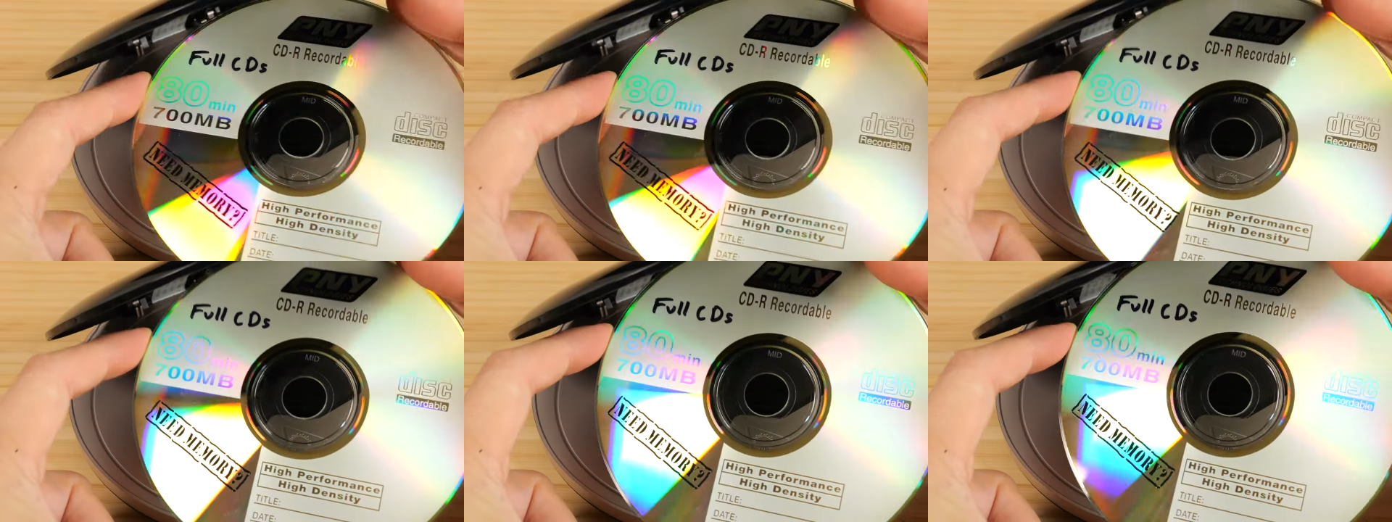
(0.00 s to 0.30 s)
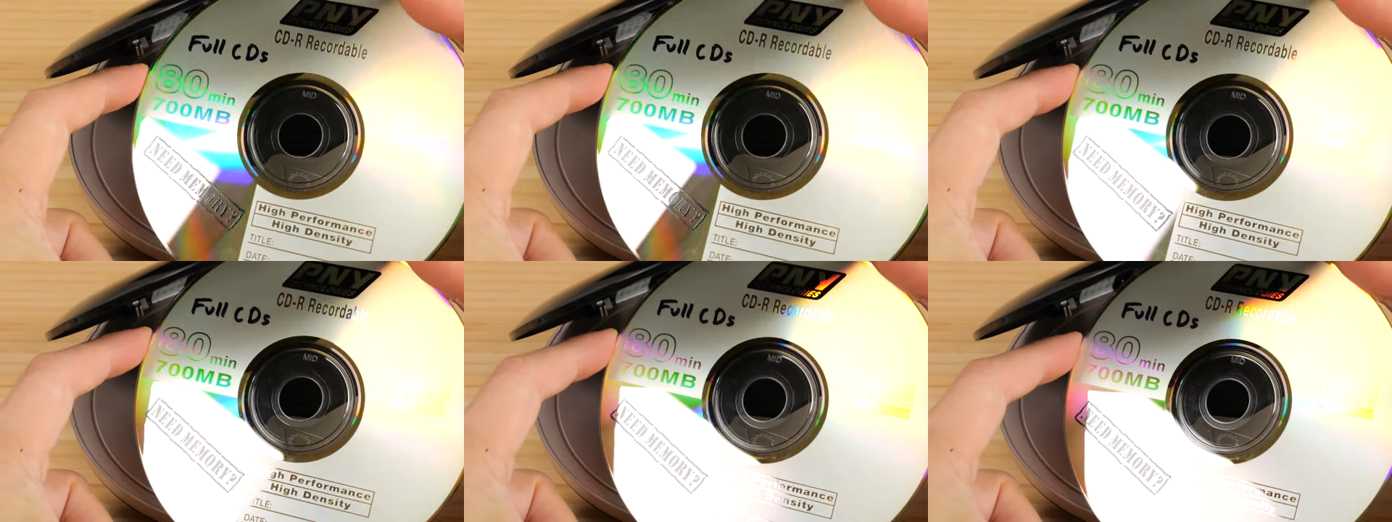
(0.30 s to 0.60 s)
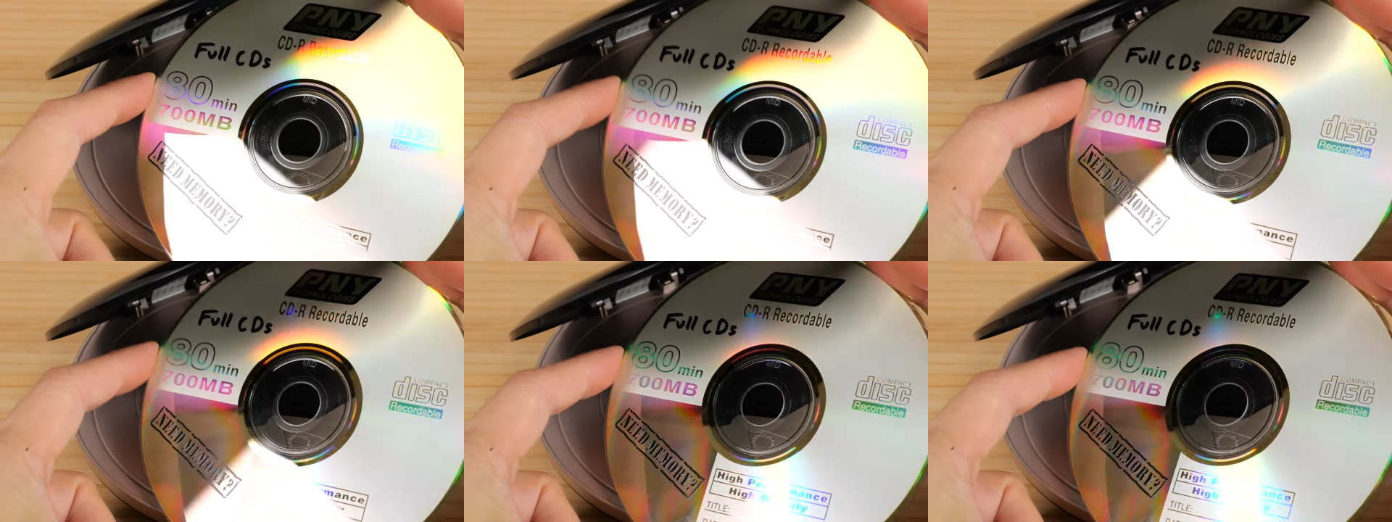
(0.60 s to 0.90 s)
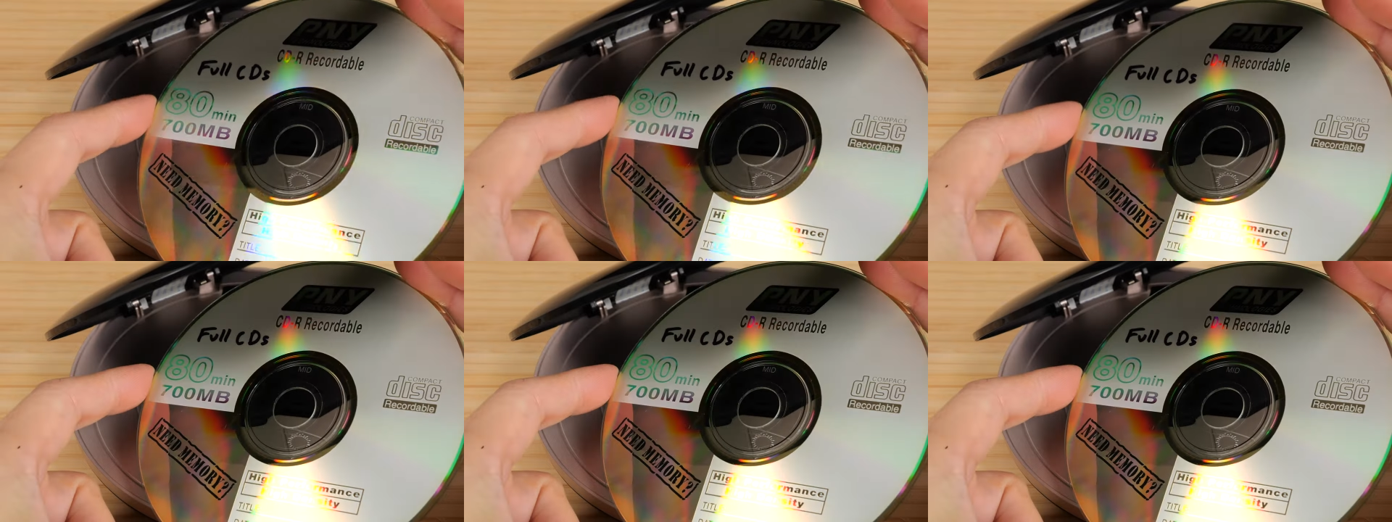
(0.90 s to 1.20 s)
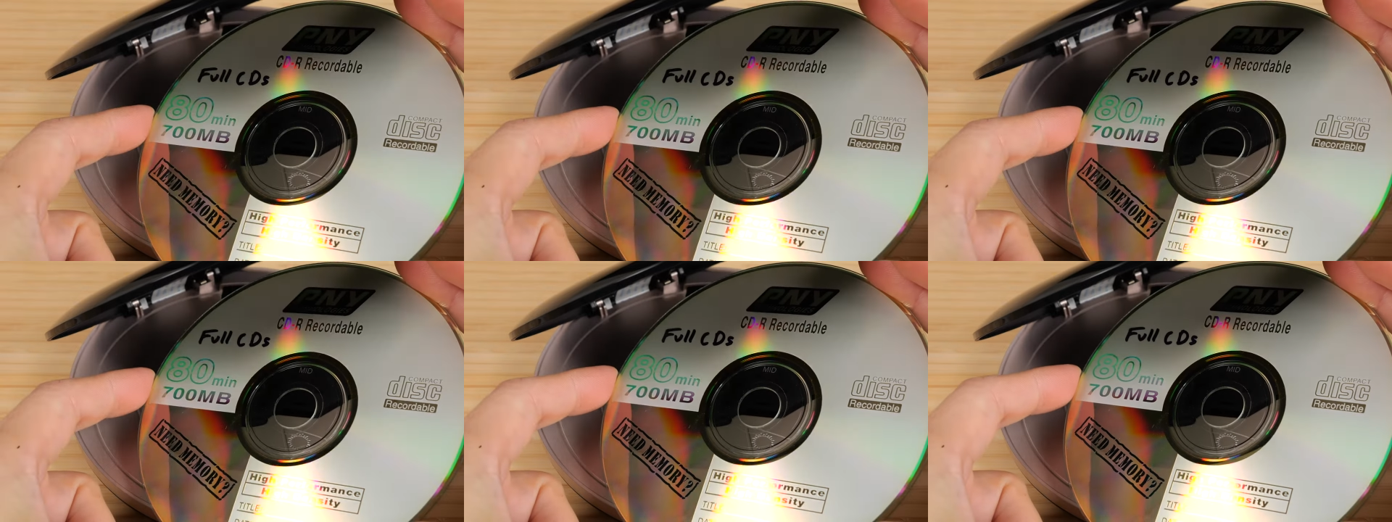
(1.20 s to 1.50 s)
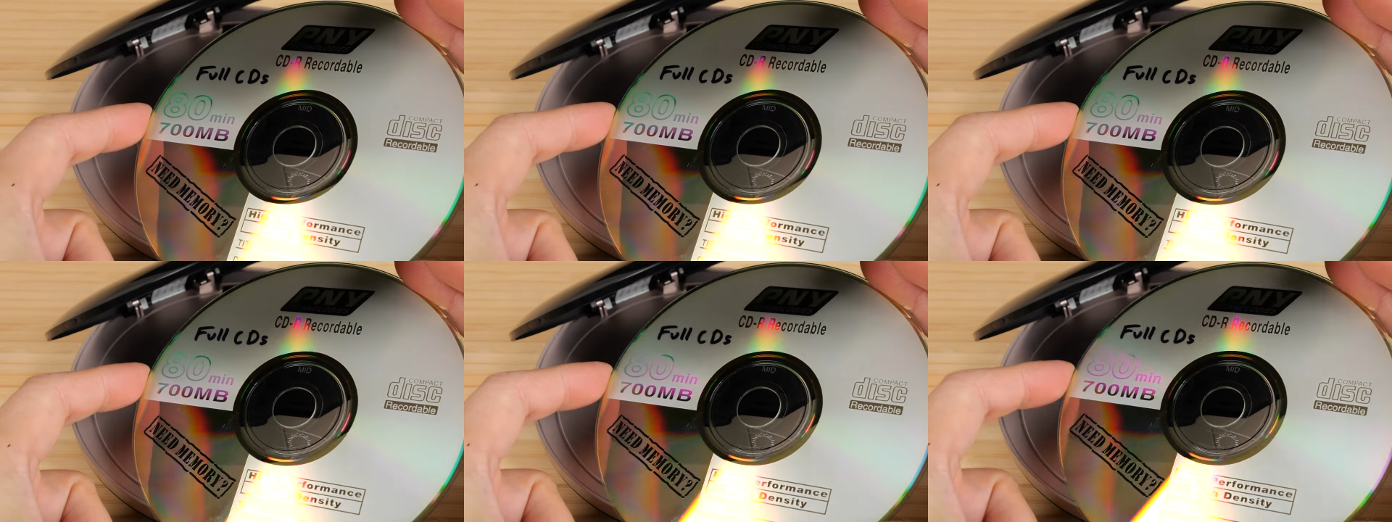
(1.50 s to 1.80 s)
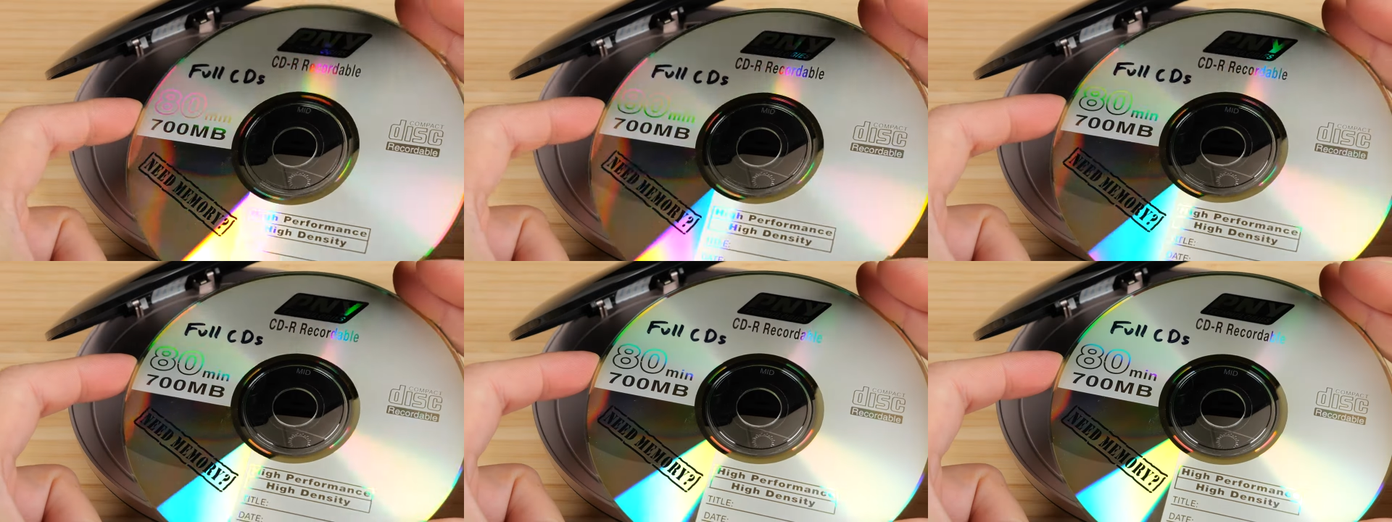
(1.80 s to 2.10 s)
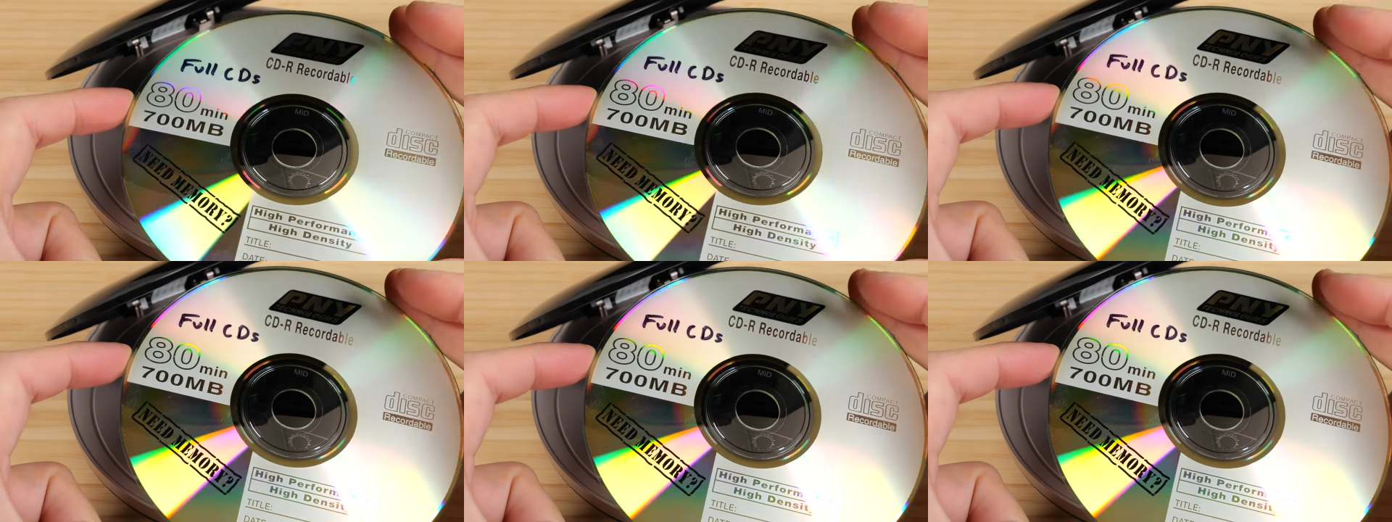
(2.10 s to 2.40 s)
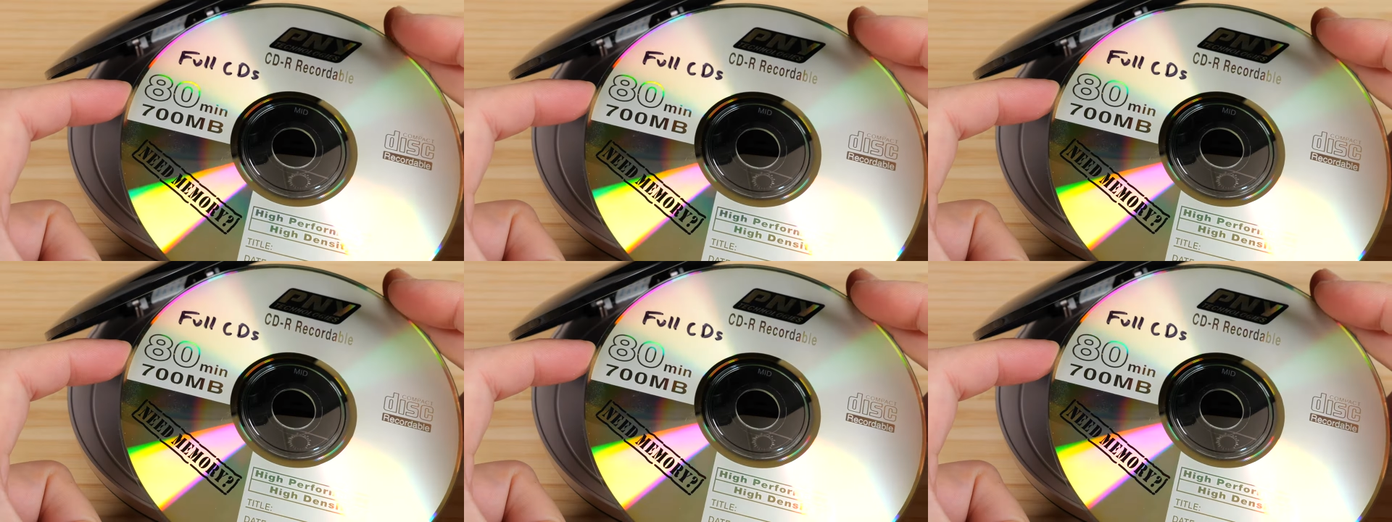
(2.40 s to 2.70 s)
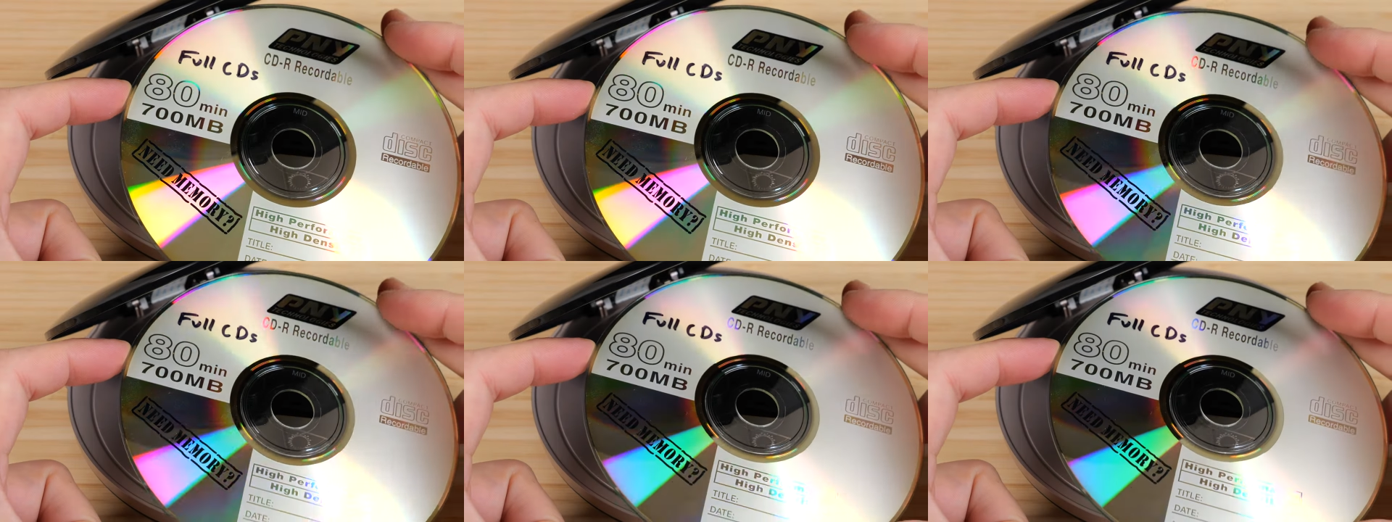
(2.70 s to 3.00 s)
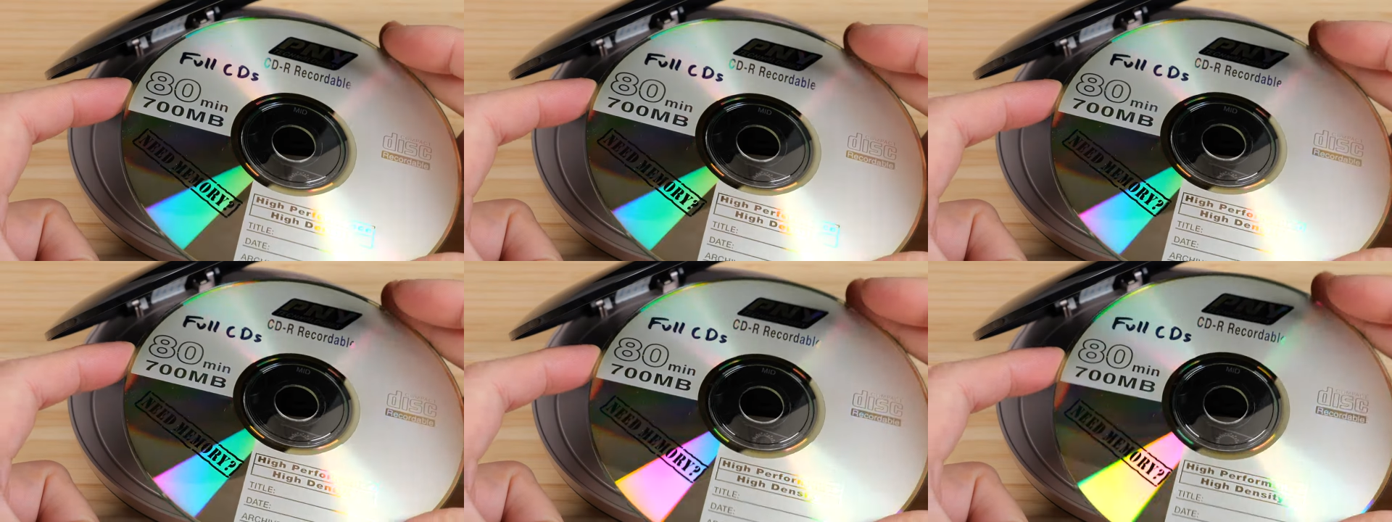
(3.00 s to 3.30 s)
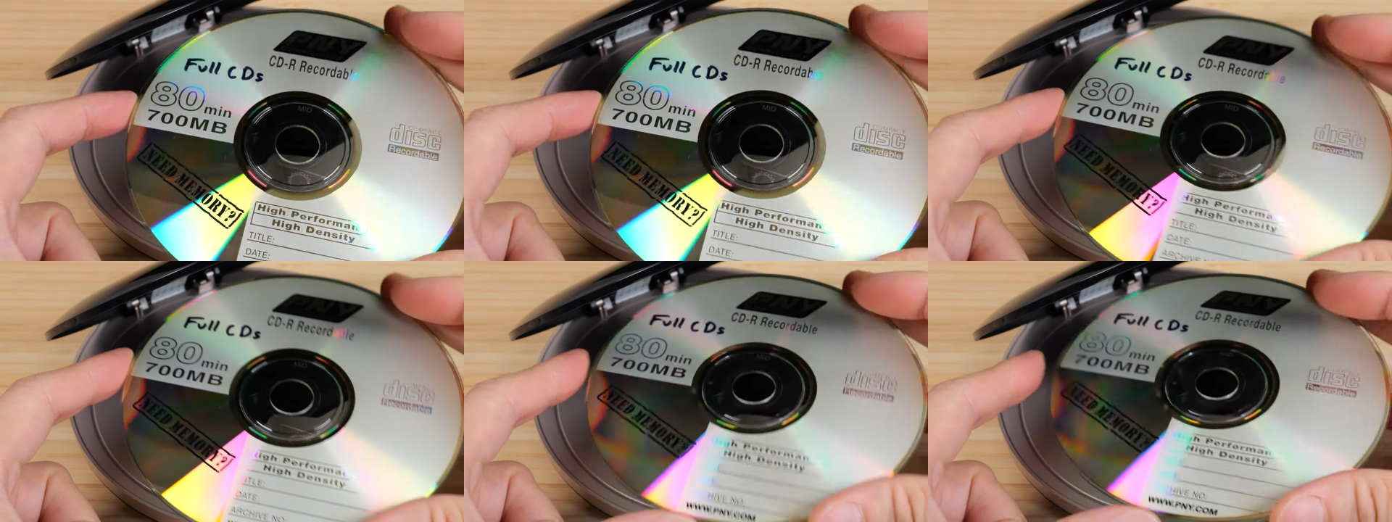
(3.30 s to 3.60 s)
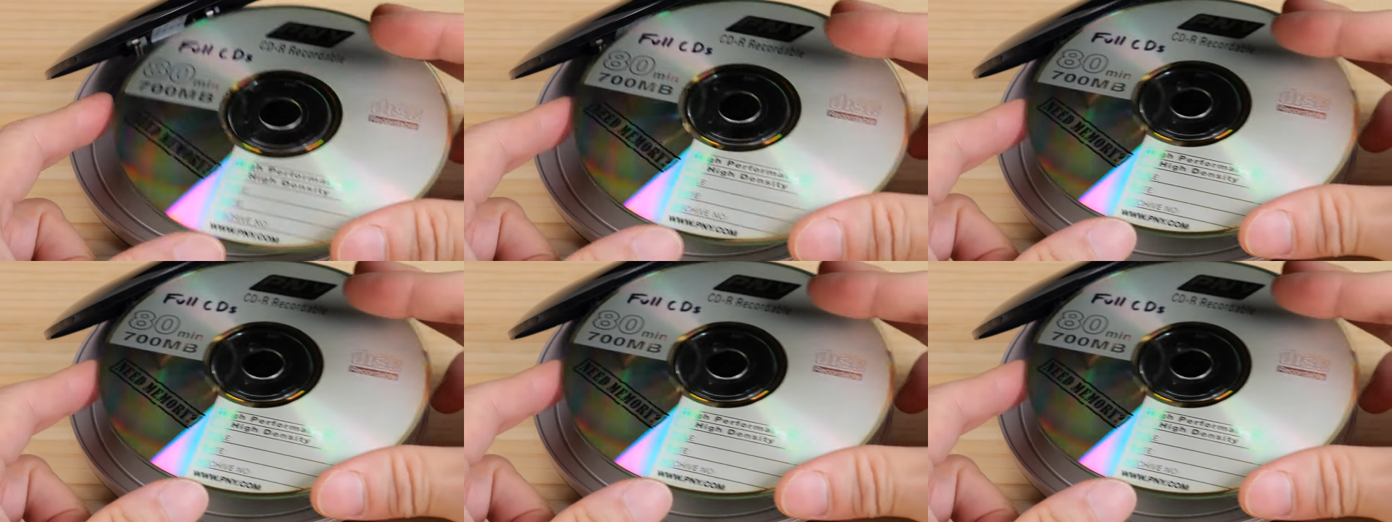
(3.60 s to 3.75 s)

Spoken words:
[unreadable: no face in view]